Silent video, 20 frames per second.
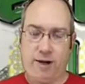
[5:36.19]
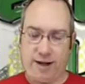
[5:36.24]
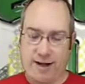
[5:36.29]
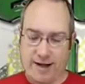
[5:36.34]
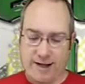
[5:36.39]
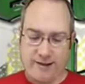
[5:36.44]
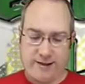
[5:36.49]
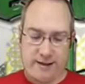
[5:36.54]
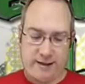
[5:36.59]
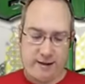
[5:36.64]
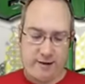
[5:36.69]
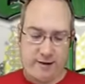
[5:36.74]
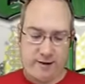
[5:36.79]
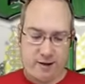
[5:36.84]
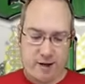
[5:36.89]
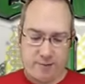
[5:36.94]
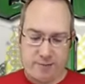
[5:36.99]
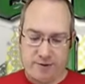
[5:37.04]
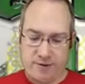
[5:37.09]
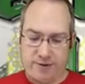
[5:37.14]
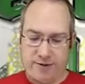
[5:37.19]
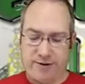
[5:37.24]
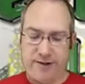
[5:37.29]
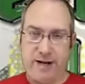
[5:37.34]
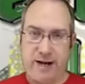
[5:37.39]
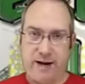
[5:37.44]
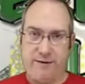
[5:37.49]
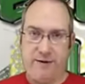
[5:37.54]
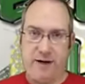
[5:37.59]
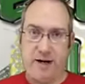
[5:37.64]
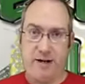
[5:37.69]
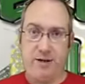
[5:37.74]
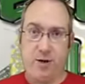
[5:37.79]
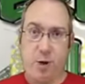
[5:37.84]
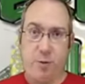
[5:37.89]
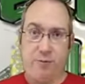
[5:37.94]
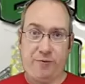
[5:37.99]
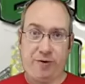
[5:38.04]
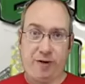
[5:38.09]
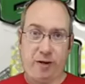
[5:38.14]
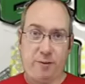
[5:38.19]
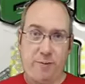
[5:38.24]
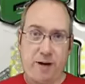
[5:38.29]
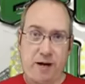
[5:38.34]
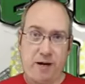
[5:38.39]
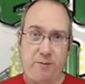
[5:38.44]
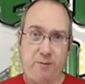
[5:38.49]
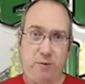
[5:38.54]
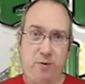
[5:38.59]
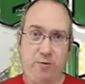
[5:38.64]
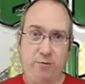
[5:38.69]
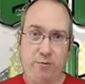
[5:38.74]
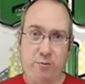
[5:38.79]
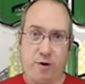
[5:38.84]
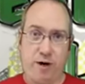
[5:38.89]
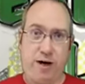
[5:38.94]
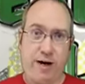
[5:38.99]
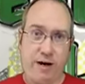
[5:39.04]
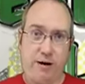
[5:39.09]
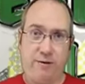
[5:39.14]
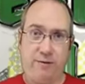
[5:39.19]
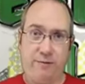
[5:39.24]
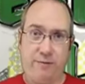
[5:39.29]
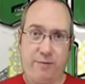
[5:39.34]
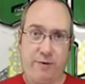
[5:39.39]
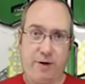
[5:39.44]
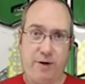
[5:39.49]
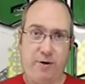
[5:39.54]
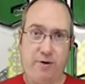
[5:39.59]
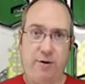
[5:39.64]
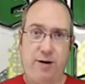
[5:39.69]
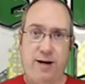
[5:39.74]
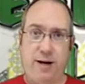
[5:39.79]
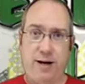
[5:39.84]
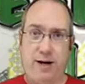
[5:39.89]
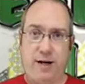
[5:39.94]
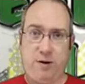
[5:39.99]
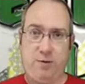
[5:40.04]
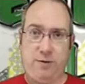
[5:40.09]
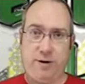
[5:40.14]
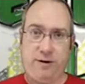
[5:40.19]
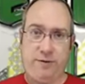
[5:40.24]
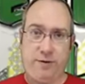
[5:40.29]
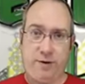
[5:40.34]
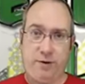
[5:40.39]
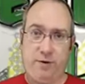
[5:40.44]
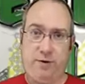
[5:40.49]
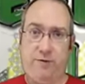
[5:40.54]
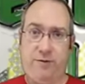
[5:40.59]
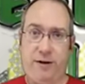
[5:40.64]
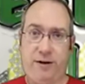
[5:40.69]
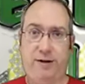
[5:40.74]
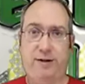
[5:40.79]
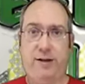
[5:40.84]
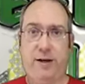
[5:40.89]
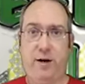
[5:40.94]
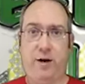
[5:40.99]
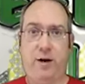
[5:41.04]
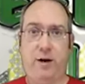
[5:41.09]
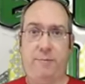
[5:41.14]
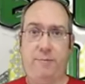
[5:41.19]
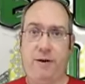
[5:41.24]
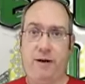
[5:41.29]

Like I said, there's a couple of those caveats. Hopefully the bottom won't break out for you and you won't have to do the fix at all.